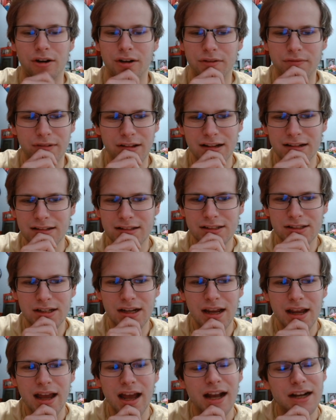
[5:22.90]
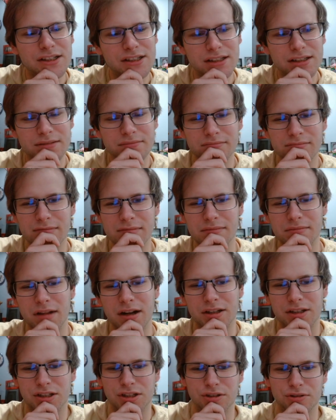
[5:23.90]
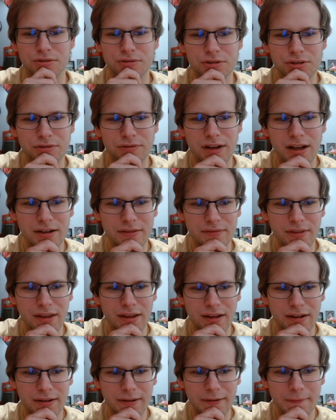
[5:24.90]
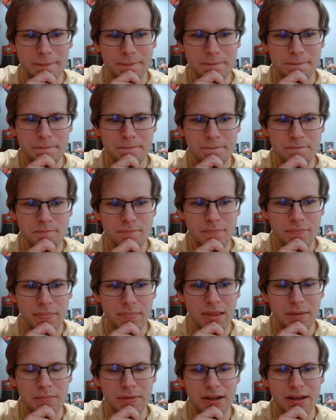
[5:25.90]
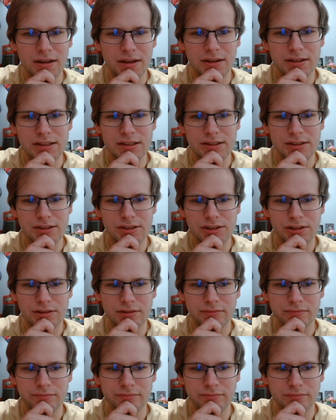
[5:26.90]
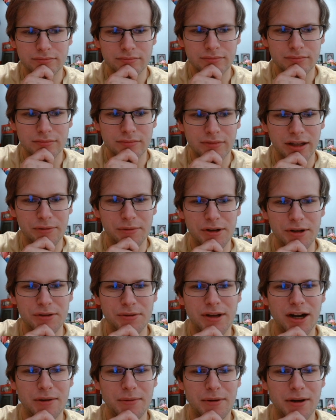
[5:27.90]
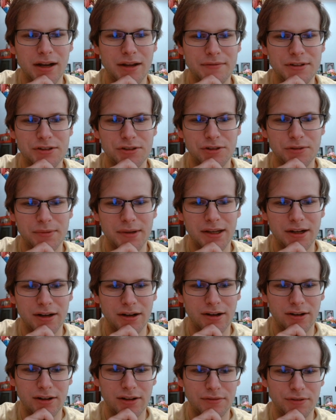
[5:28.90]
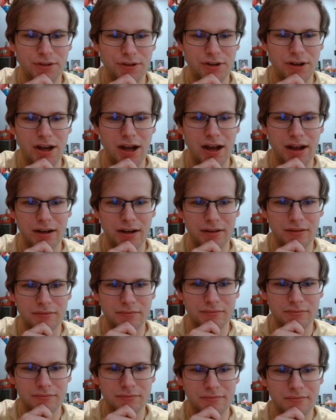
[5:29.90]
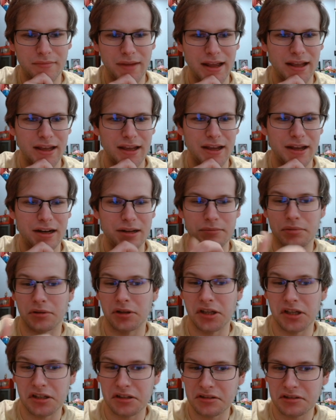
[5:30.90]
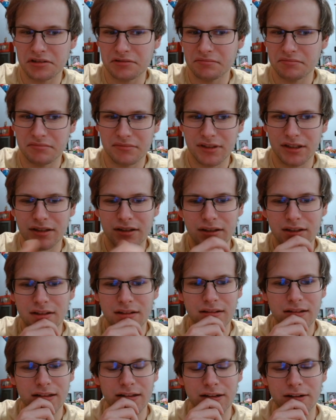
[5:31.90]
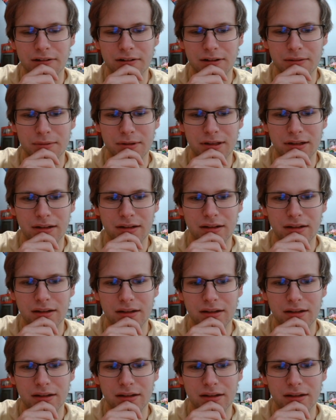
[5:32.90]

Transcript: advantage. Actually, not a huge fan of that. Because, like, what do you care about Heavy Storming here if you're not making any plays? You know what I mean?